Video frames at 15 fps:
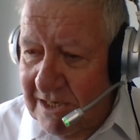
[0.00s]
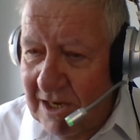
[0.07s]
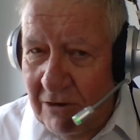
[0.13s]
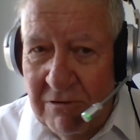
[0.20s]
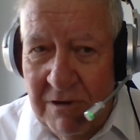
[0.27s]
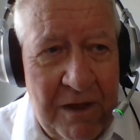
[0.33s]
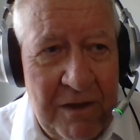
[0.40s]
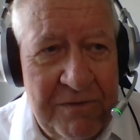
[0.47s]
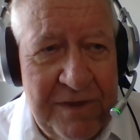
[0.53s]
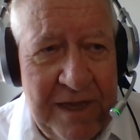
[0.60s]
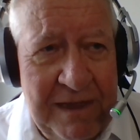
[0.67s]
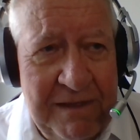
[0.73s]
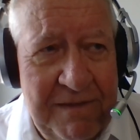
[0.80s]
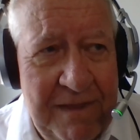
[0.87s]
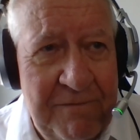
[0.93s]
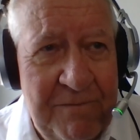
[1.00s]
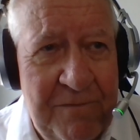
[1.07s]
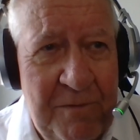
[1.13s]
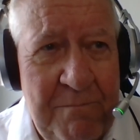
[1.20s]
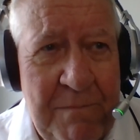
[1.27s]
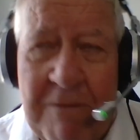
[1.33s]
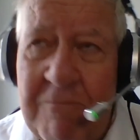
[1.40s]
So I think
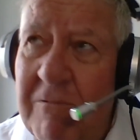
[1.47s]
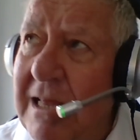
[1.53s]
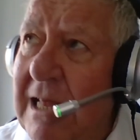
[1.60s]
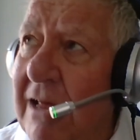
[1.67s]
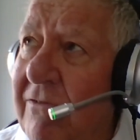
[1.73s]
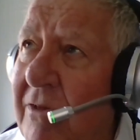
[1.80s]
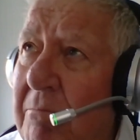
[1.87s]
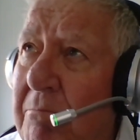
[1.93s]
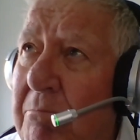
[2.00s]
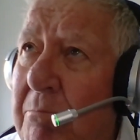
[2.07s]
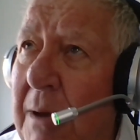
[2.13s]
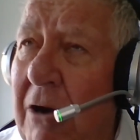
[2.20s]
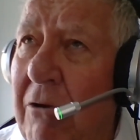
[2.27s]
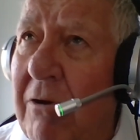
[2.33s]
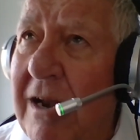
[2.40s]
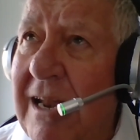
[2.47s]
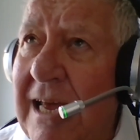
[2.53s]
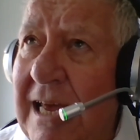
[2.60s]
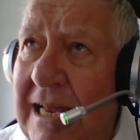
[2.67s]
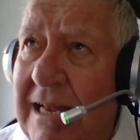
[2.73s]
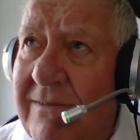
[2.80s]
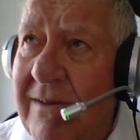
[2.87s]
from memory, that's about
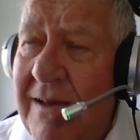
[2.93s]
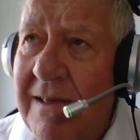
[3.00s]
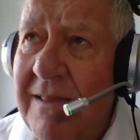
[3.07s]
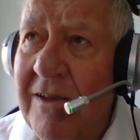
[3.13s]
it.